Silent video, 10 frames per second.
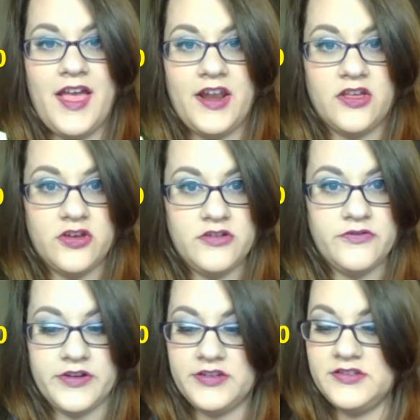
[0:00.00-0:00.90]
and I could
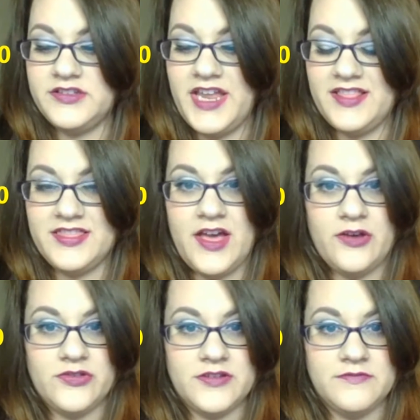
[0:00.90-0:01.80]
have written
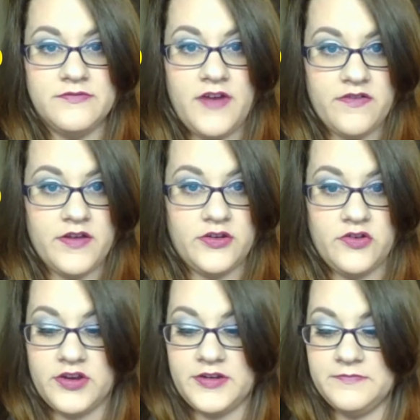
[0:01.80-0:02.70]

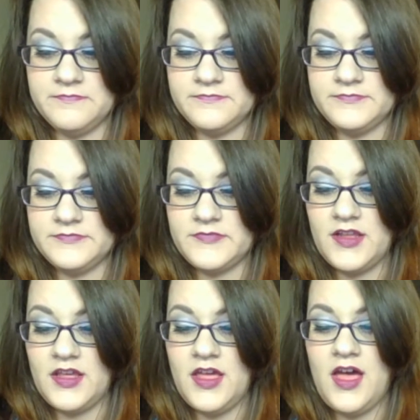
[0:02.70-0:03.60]
10,500.
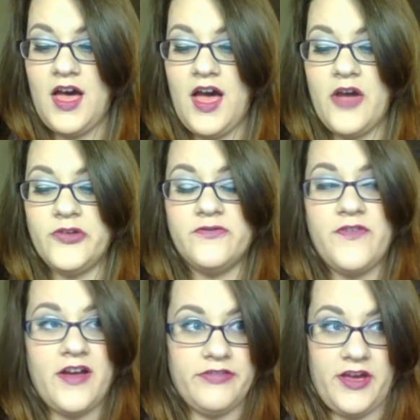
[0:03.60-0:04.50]
I was
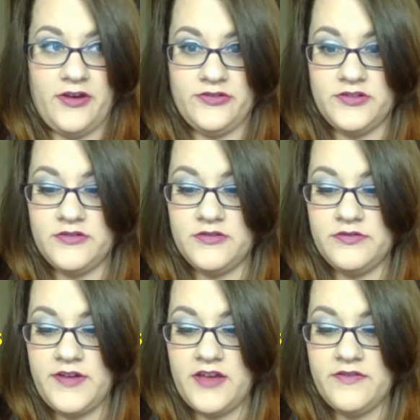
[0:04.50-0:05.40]

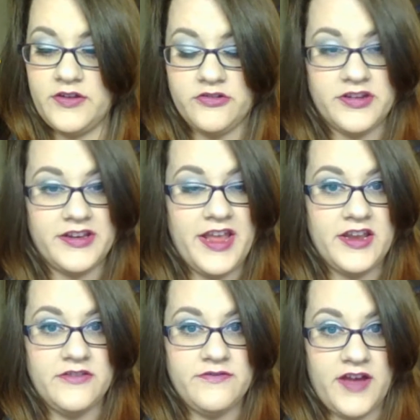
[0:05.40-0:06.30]

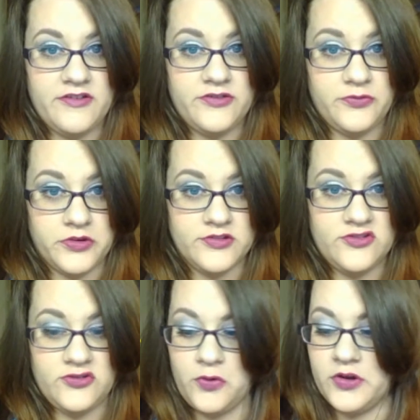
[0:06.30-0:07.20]
5,585
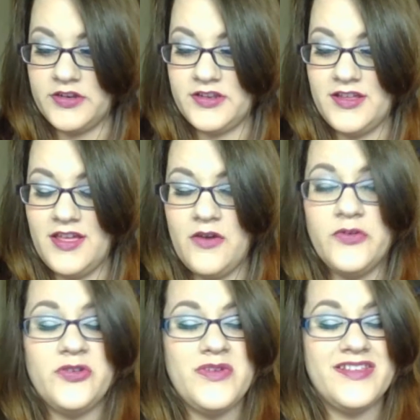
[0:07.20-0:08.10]
words short,
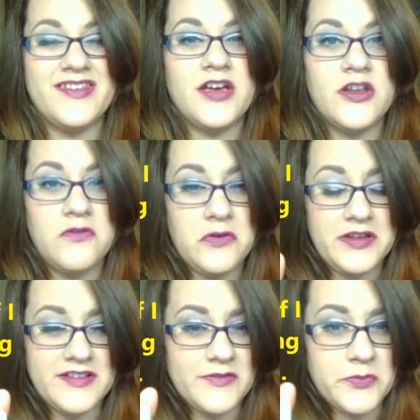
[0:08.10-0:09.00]
which means I got a
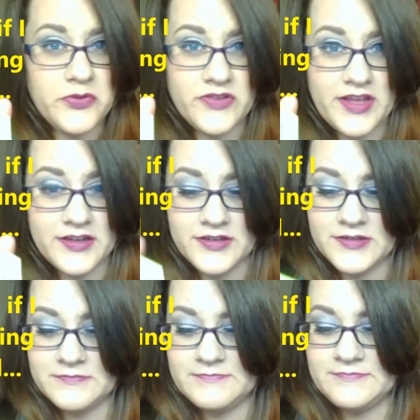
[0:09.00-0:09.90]
47%.